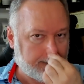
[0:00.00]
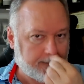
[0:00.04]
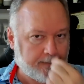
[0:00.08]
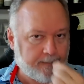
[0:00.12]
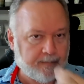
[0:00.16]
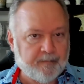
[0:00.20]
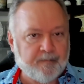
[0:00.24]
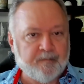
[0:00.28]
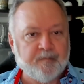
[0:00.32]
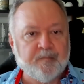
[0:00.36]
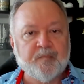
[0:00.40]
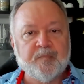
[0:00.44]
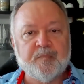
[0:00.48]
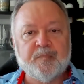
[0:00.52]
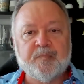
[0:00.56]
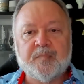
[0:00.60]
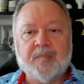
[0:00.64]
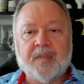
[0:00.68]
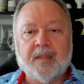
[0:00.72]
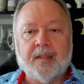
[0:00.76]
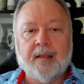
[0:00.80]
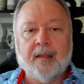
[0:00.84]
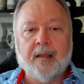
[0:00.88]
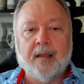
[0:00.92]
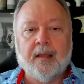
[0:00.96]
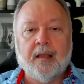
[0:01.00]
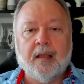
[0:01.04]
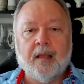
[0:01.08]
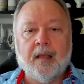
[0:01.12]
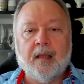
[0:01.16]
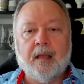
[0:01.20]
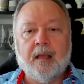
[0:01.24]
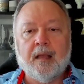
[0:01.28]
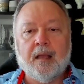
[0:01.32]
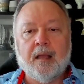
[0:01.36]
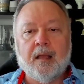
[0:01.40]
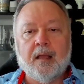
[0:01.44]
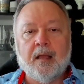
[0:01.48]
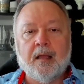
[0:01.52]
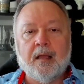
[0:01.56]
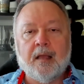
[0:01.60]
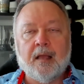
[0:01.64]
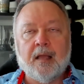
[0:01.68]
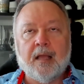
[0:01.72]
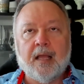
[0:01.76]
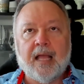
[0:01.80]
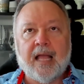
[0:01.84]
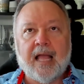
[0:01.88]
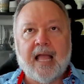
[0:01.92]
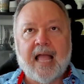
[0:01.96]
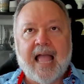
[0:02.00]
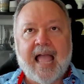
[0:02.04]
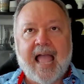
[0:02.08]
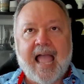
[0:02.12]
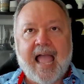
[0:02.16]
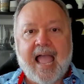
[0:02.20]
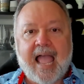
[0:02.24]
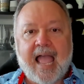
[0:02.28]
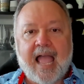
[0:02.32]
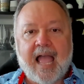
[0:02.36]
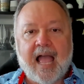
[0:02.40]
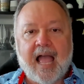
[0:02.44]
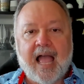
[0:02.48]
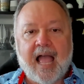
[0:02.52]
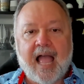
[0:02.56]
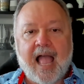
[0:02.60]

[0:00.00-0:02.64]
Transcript: (silence)